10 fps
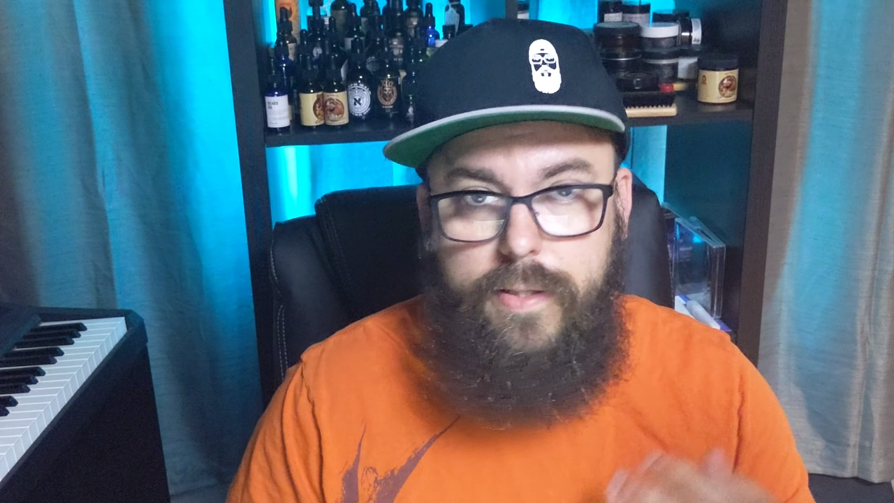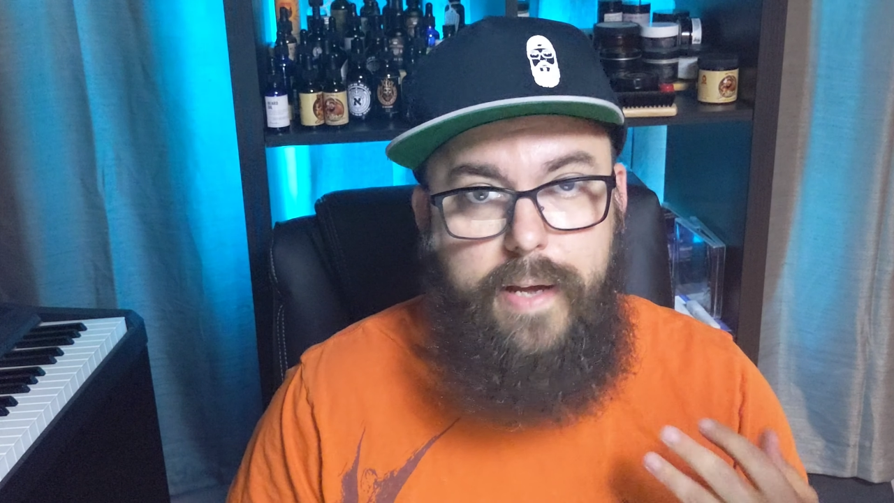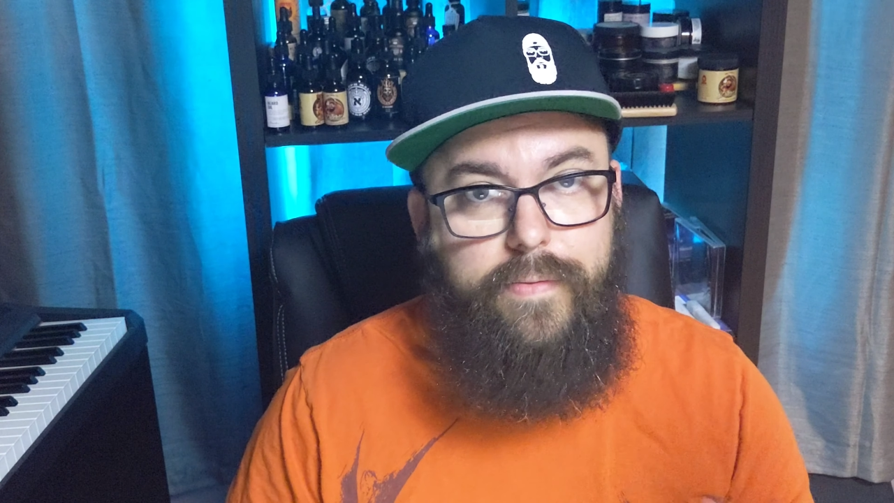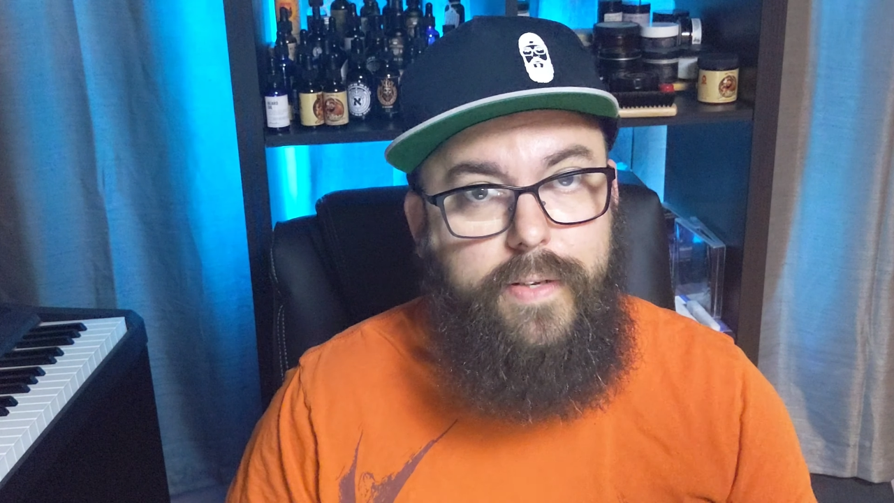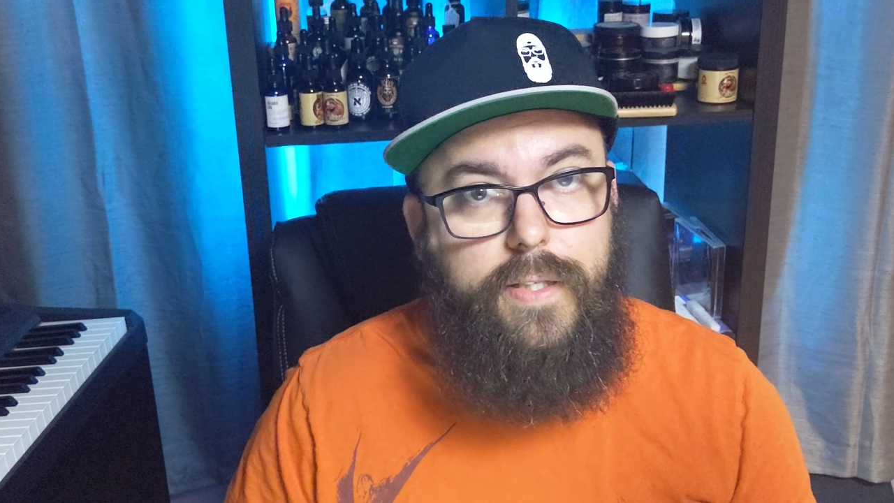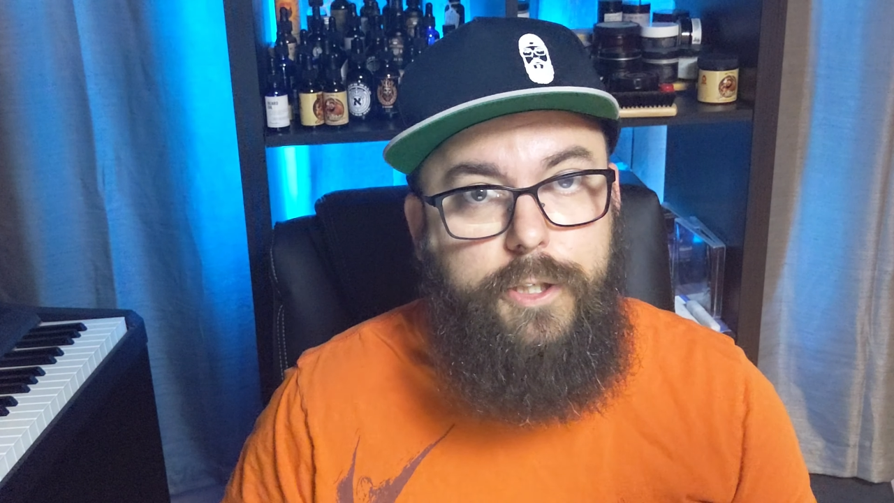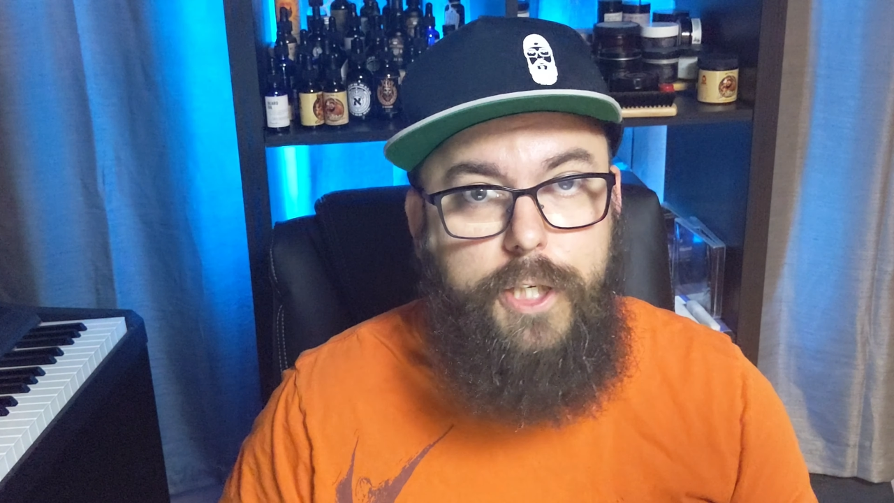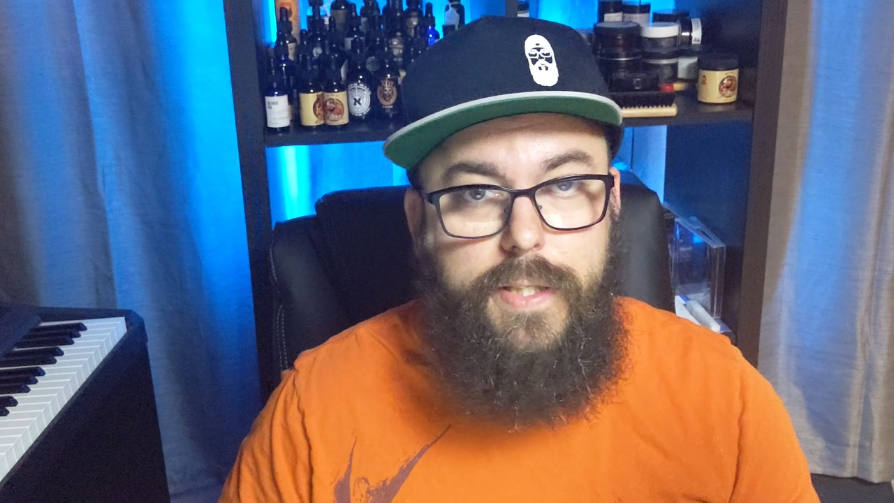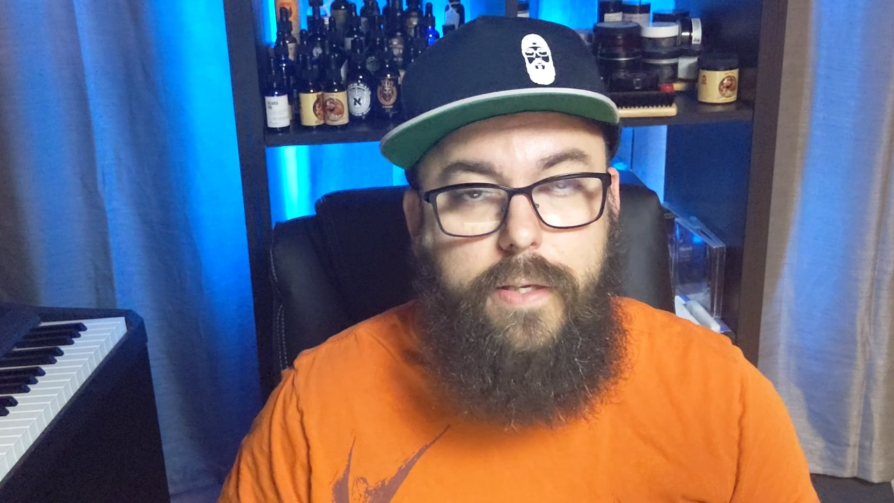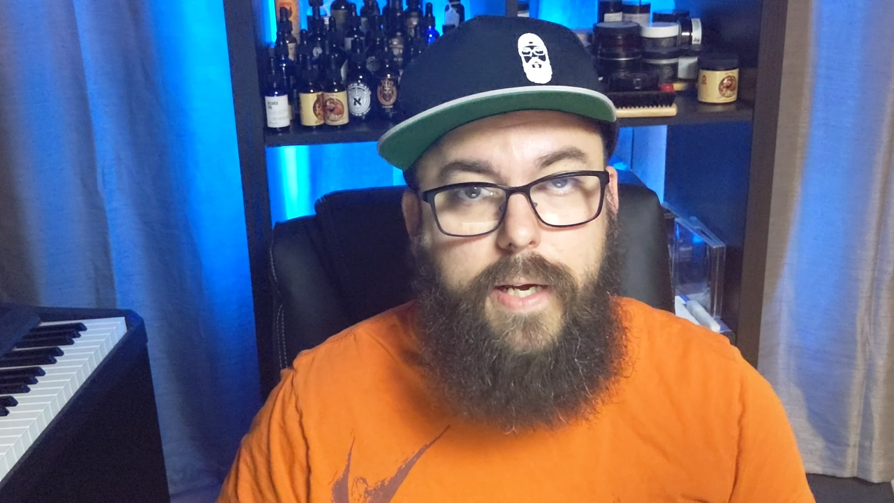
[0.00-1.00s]
definitely
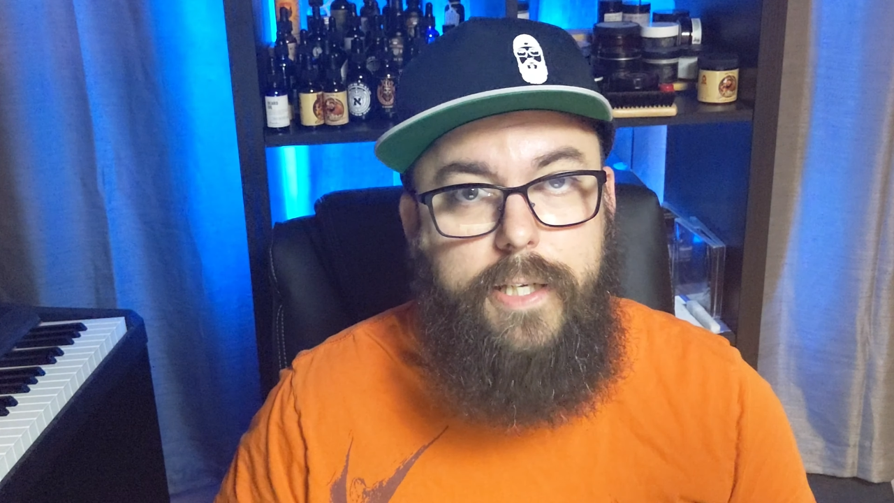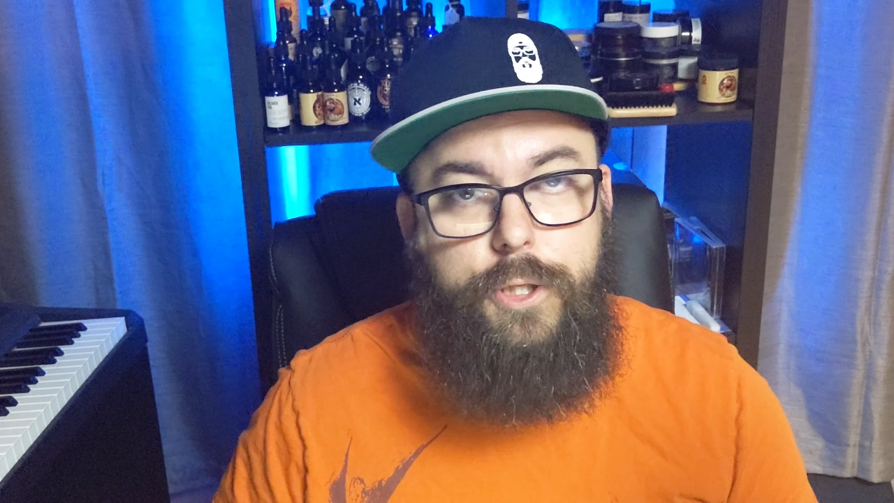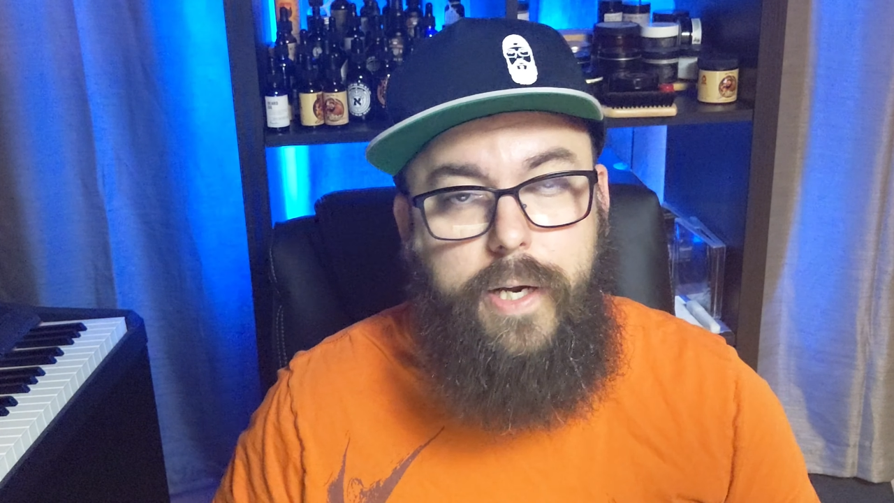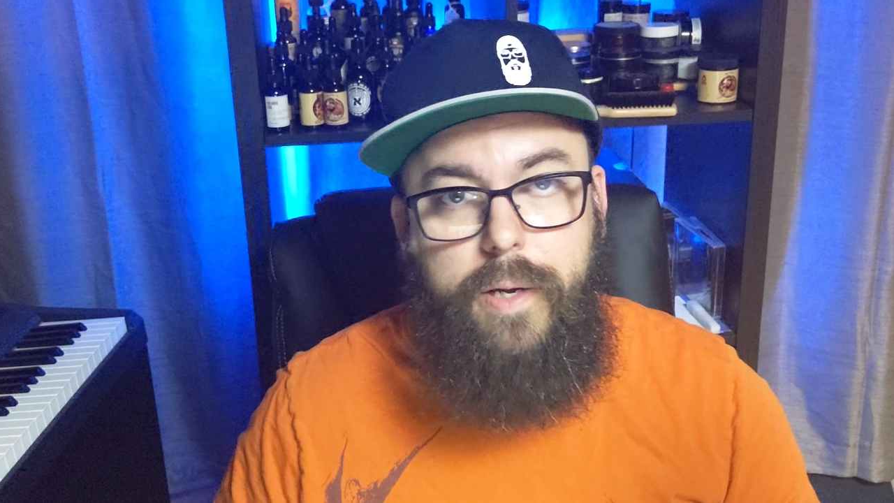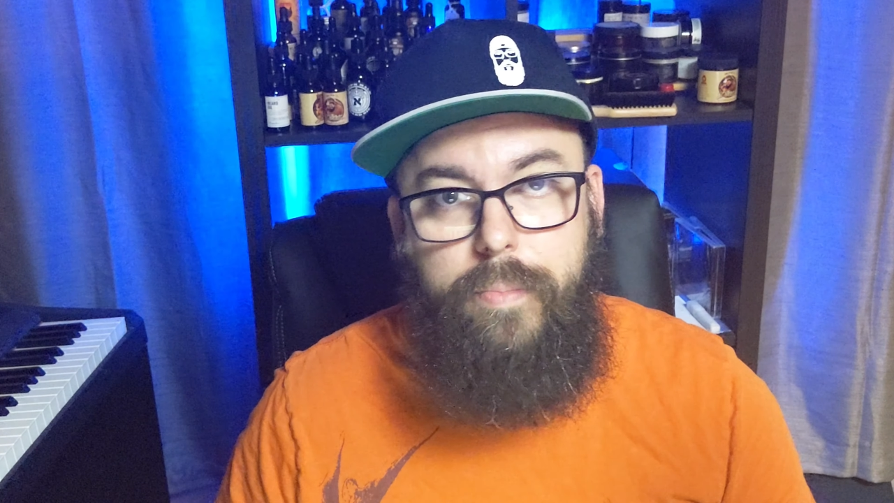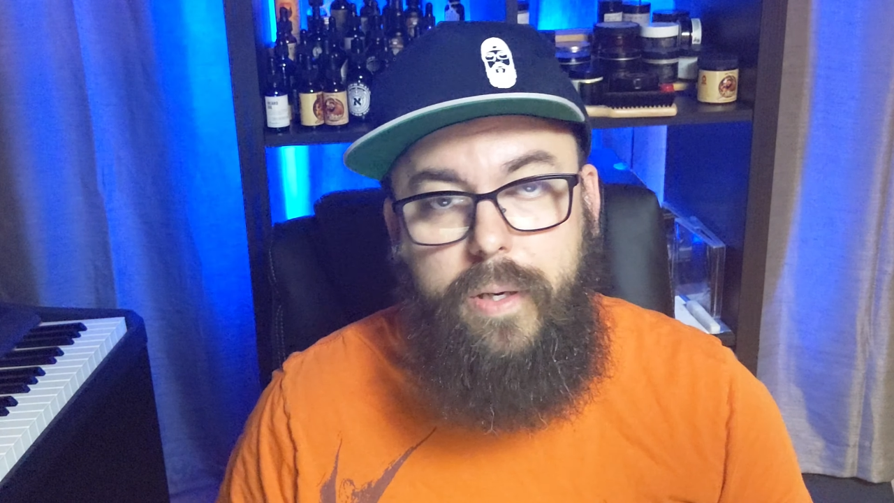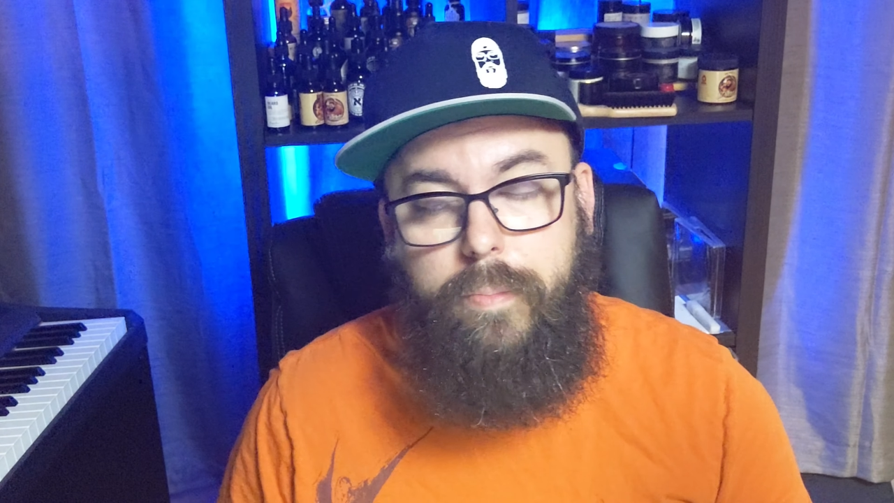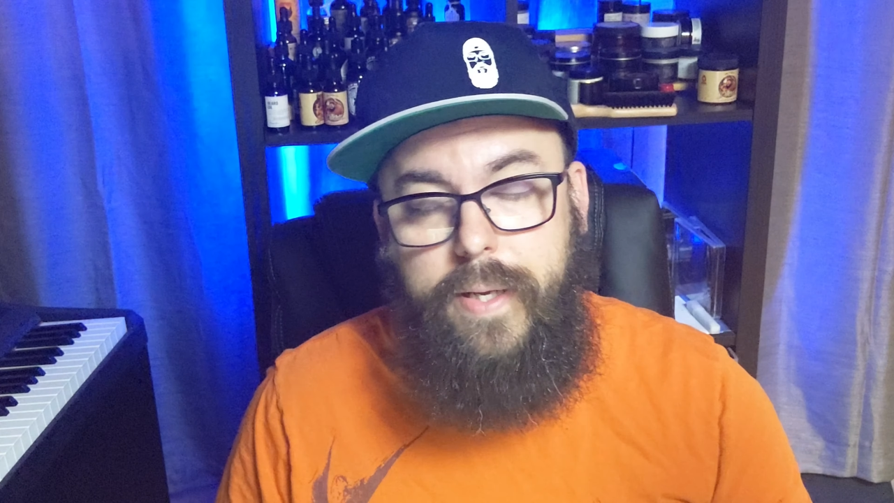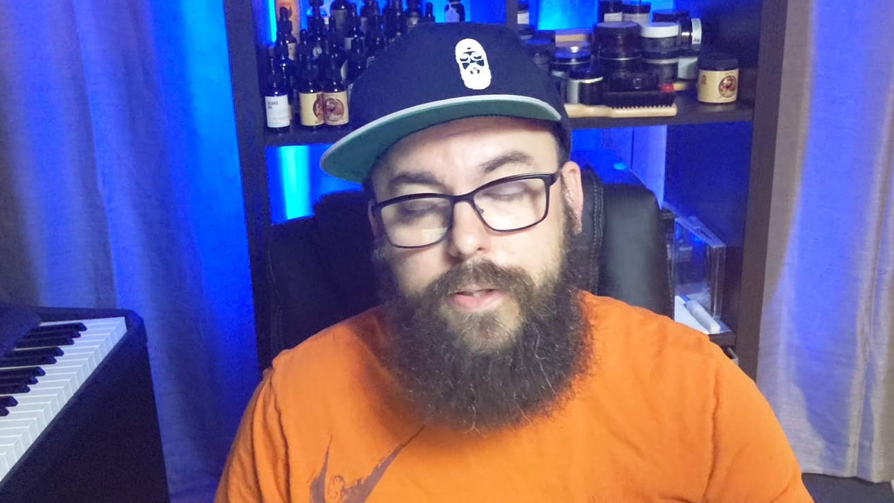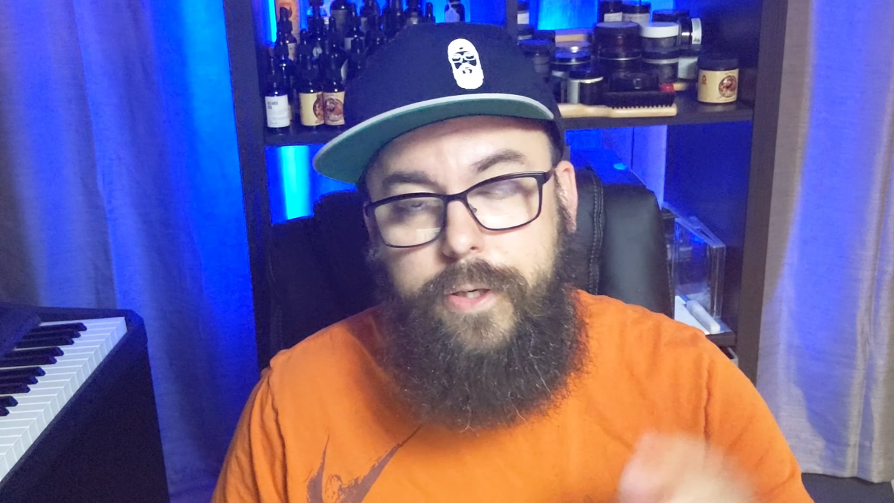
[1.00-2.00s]
suggest that you guys try out Beard
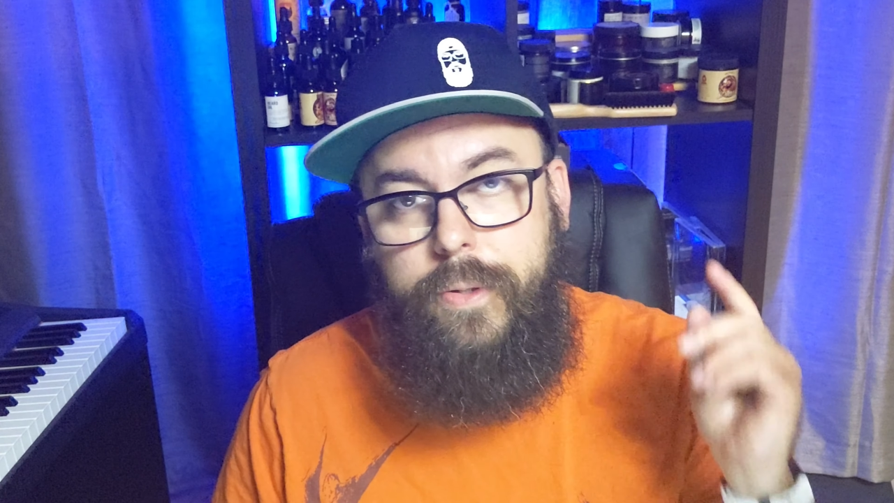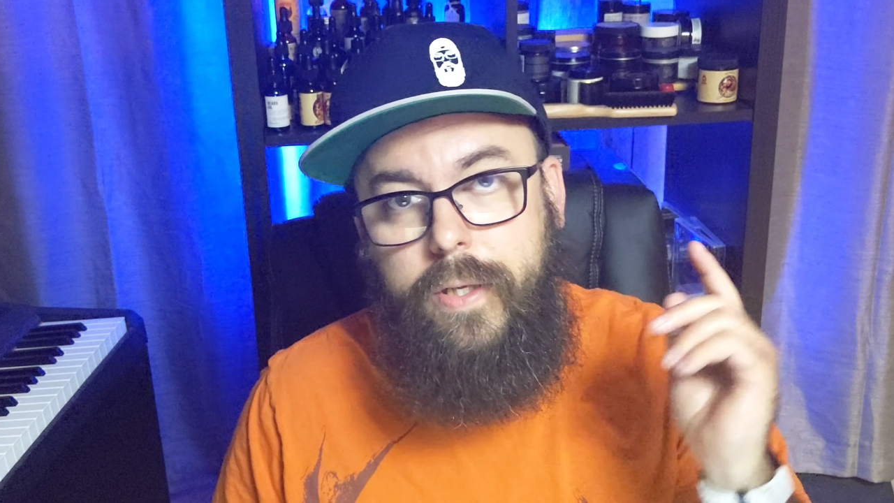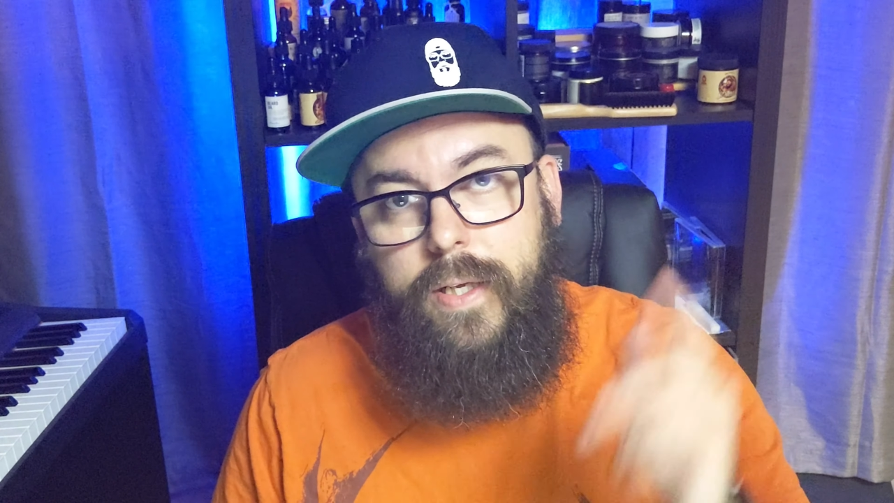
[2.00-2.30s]
Bento.